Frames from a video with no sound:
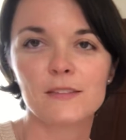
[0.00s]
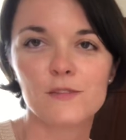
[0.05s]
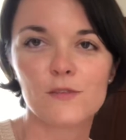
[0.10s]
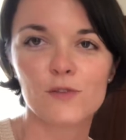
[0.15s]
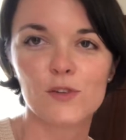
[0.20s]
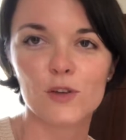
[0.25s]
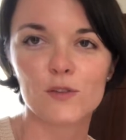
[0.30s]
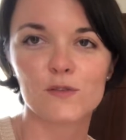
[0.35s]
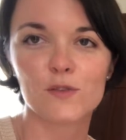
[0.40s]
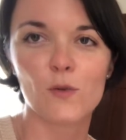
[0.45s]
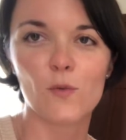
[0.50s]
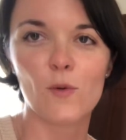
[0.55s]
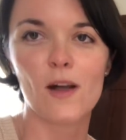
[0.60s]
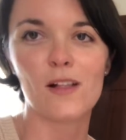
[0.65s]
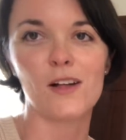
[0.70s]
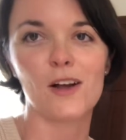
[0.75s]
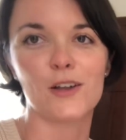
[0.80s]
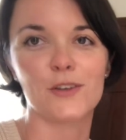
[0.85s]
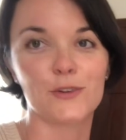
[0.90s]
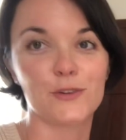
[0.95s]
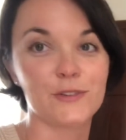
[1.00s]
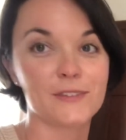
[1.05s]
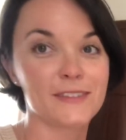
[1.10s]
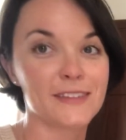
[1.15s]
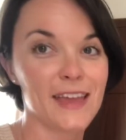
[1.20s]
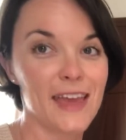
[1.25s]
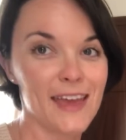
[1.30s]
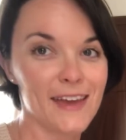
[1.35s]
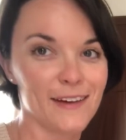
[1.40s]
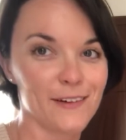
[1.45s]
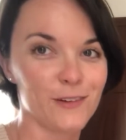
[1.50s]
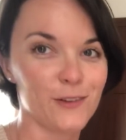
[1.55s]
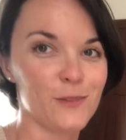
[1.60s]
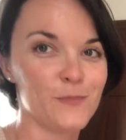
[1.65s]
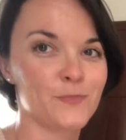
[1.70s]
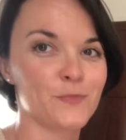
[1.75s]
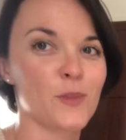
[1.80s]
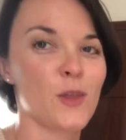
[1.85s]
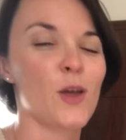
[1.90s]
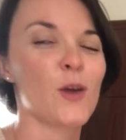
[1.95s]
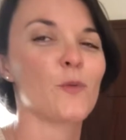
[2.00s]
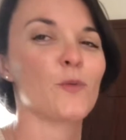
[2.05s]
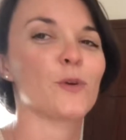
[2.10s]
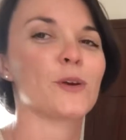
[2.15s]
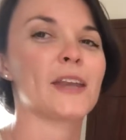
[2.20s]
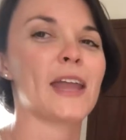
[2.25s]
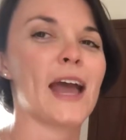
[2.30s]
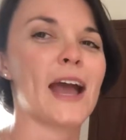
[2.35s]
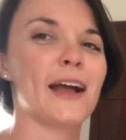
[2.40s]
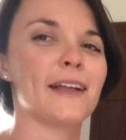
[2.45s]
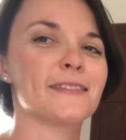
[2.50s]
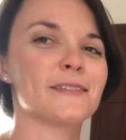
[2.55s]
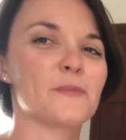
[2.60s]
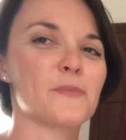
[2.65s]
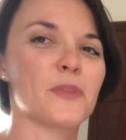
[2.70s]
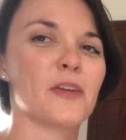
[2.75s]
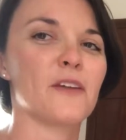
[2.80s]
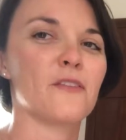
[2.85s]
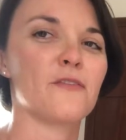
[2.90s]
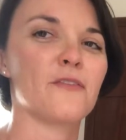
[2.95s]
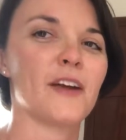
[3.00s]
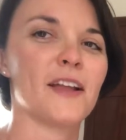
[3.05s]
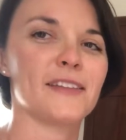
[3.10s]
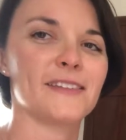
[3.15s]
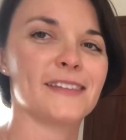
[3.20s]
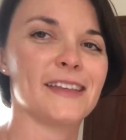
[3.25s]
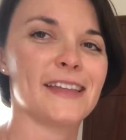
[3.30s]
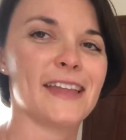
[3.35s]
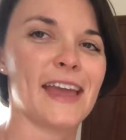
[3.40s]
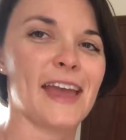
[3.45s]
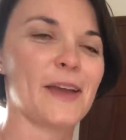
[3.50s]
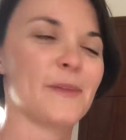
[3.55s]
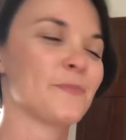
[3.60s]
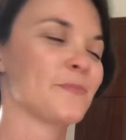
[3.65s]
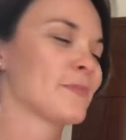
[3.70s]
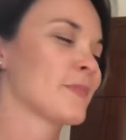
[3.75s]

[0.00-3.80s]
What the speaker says: you've done so well on your scale, we're going to add something fun today.